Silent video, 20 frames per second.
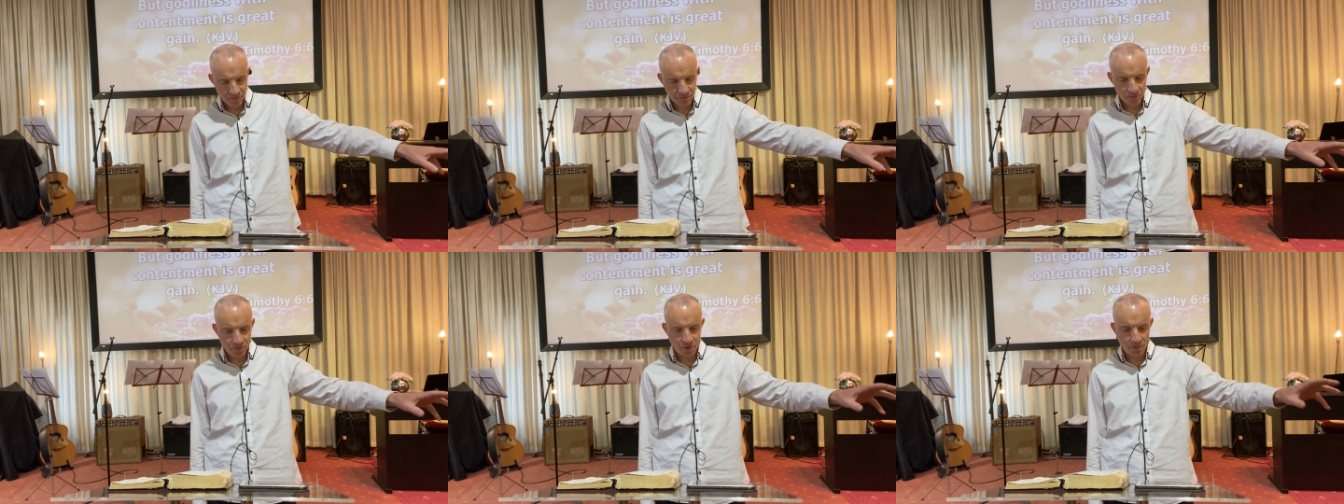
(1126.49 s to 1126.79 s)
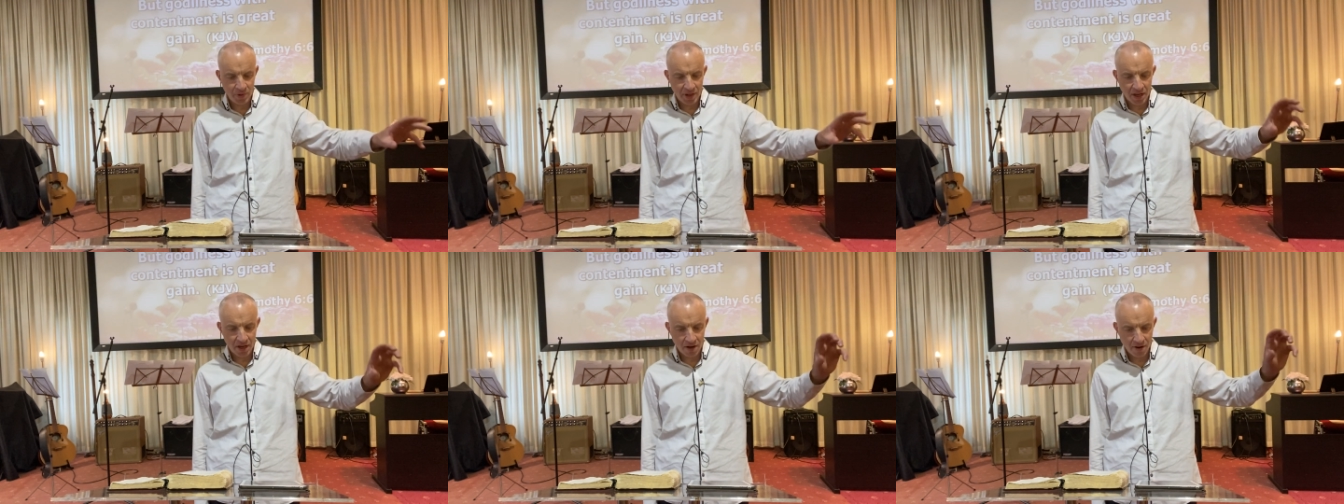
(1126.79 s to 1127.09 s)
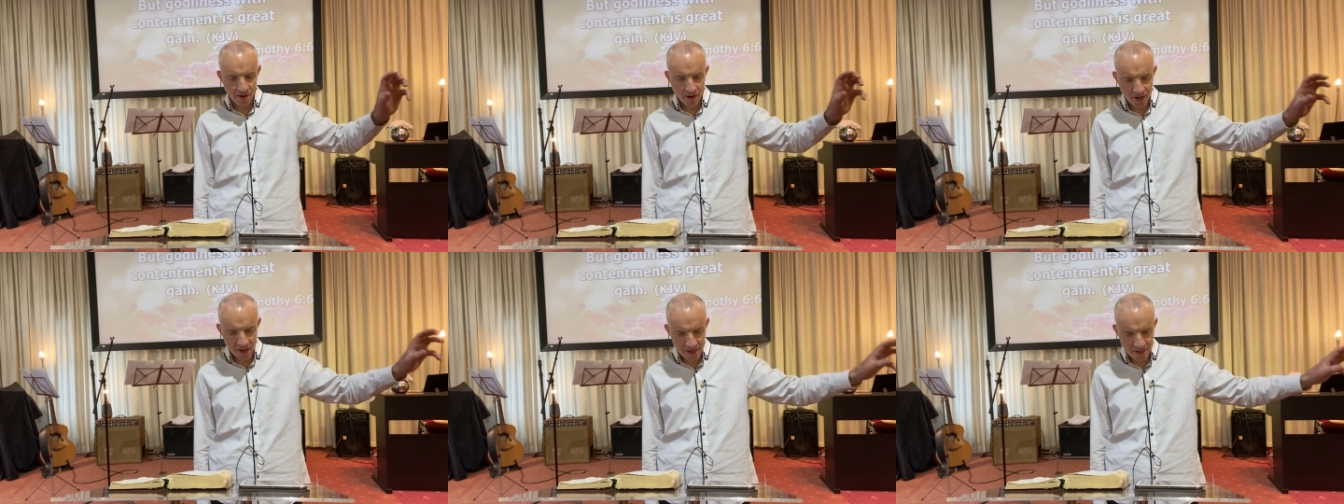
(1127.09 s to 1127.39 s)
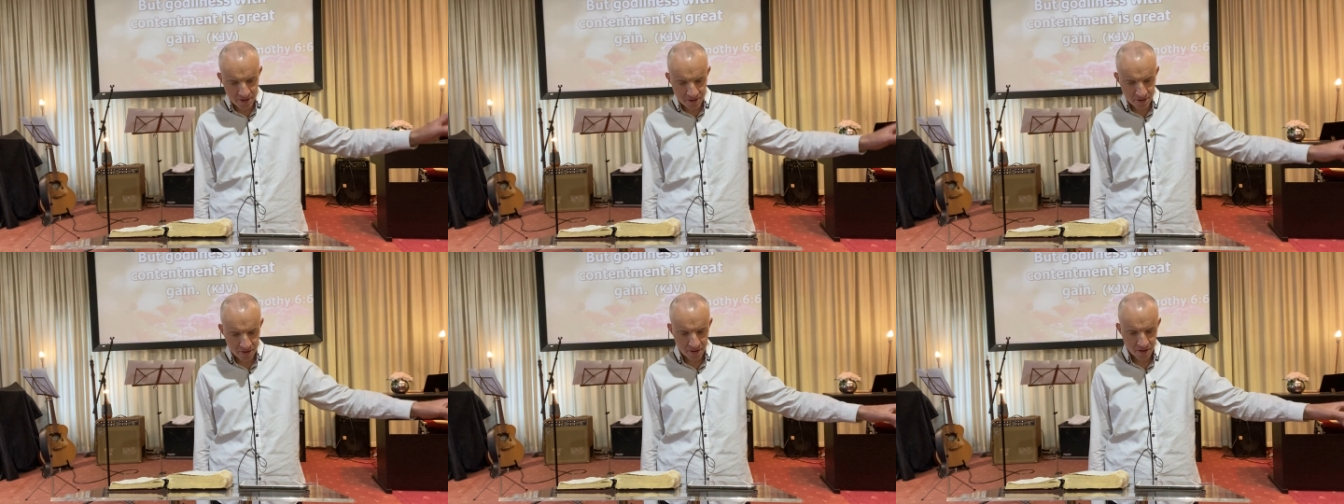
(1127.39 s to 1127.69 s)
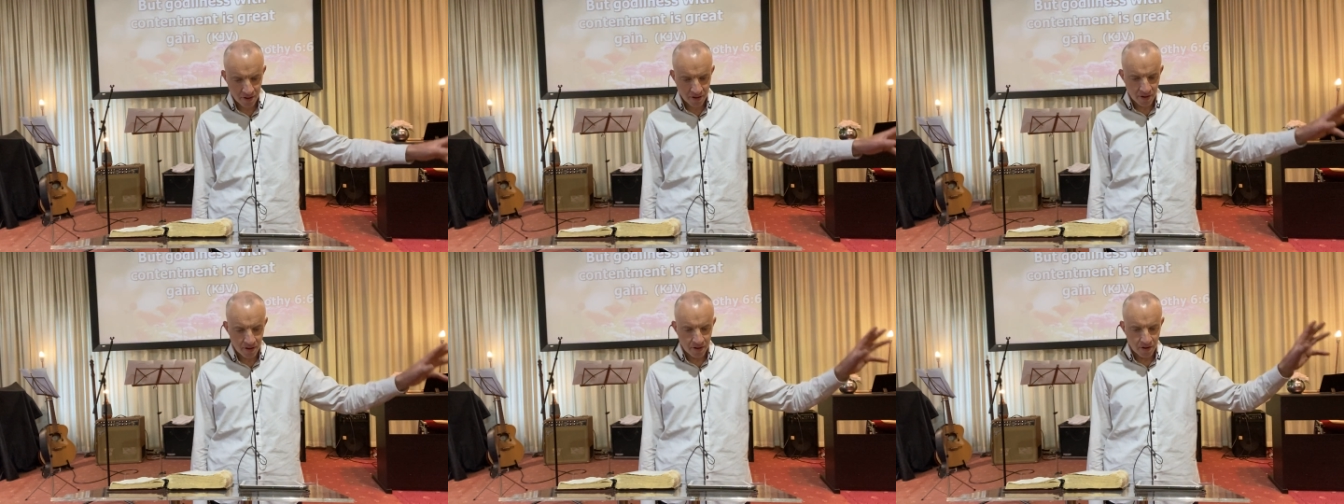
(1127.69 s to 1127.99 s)
when we get our eyes
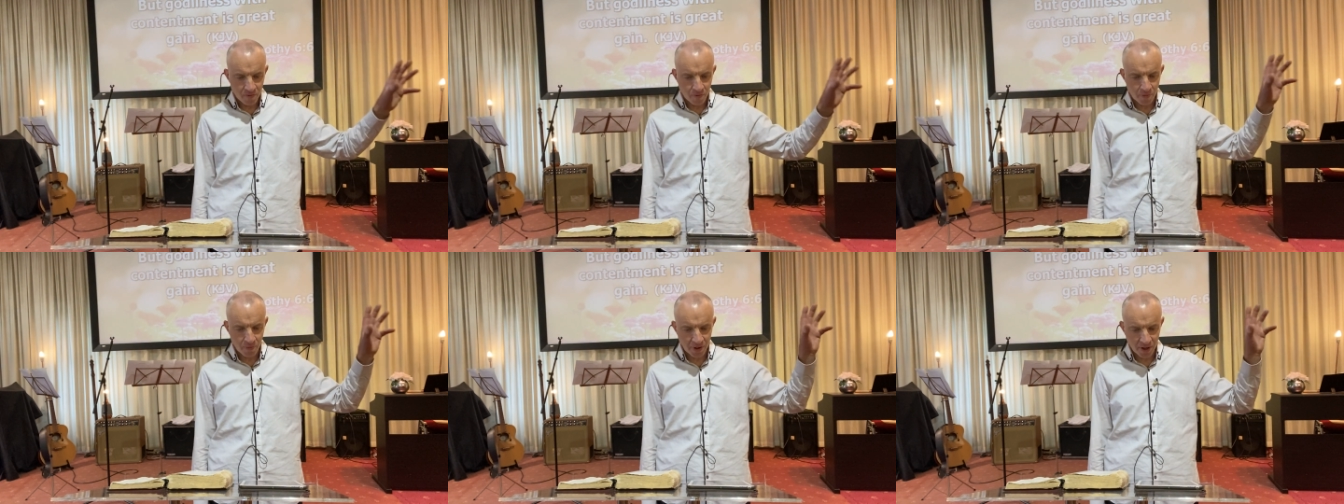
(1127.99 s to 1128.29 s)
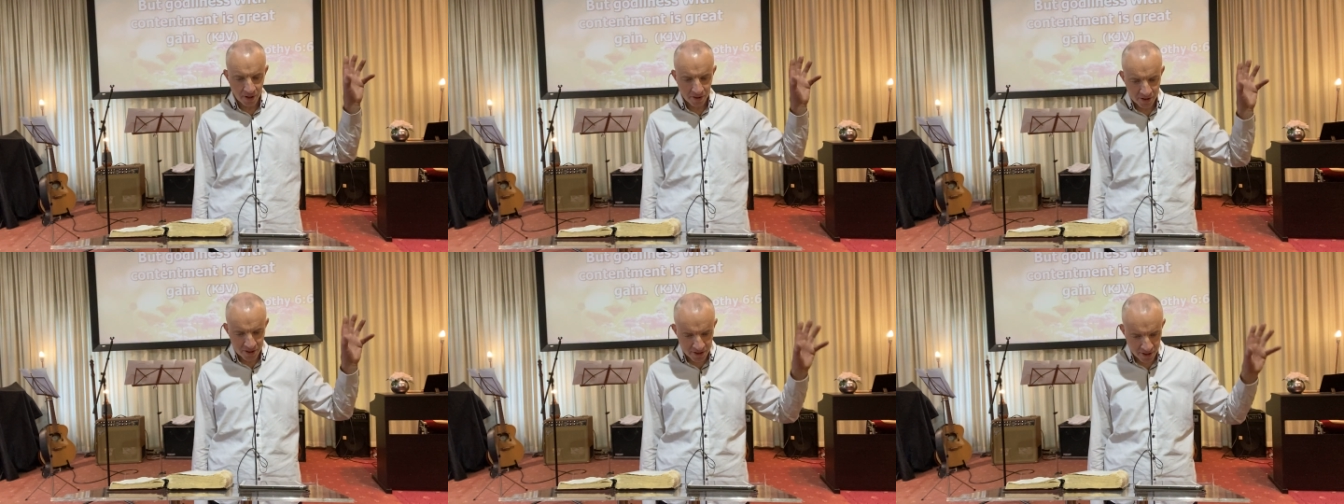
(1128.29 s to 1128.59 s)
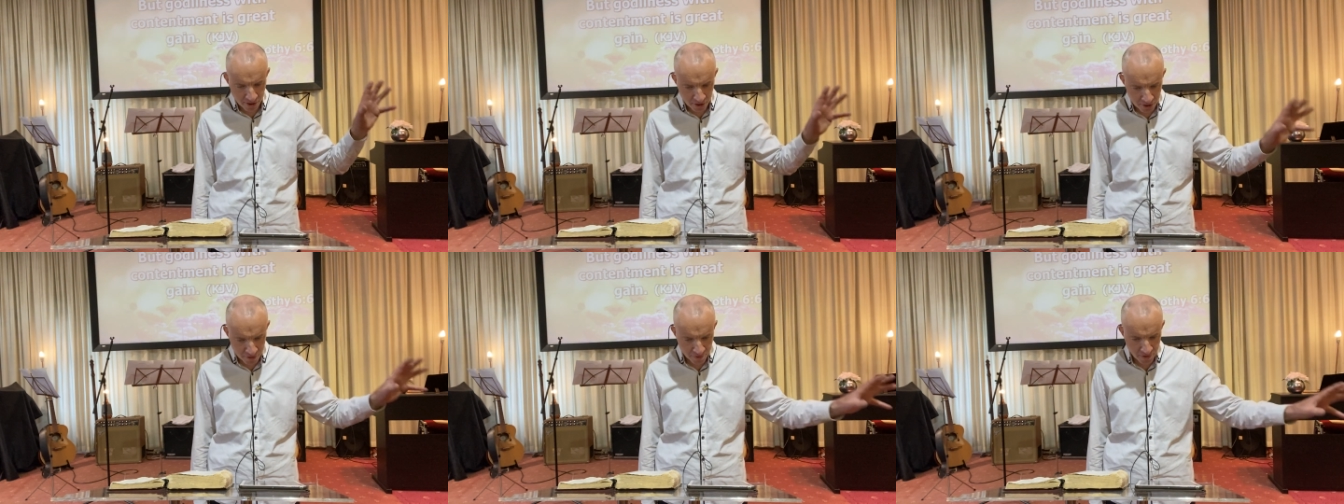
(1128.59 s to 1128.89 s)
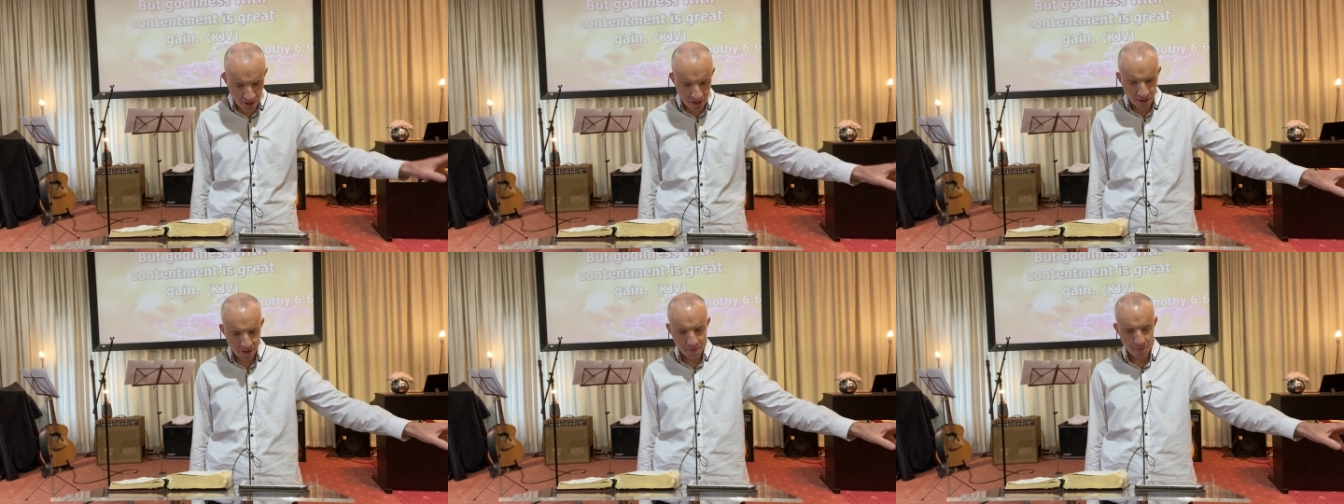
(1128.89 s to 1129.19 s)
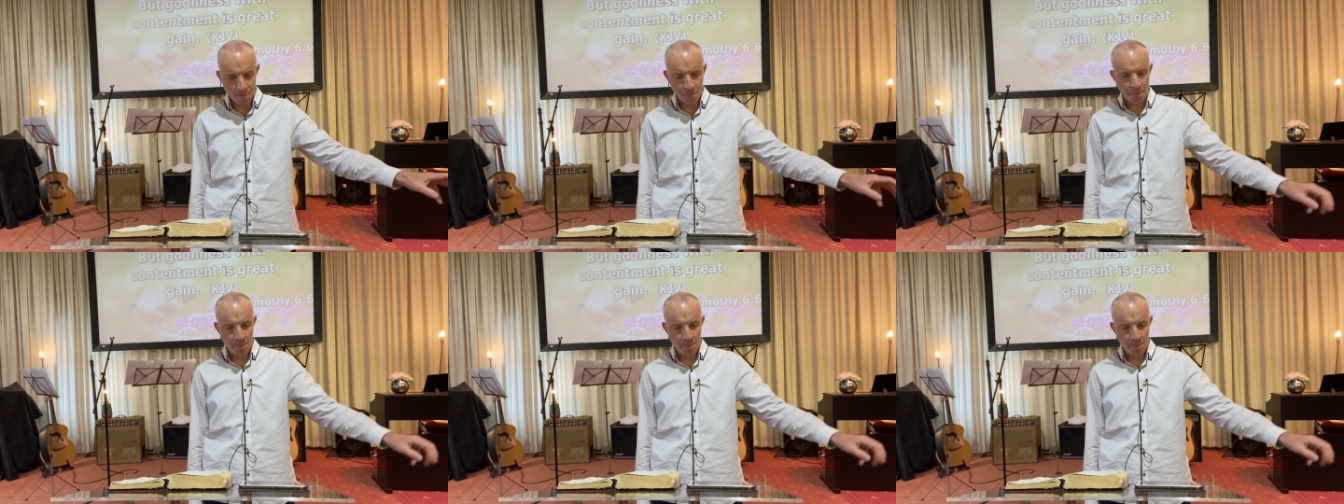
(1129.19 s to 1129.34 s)
when we're not satisfied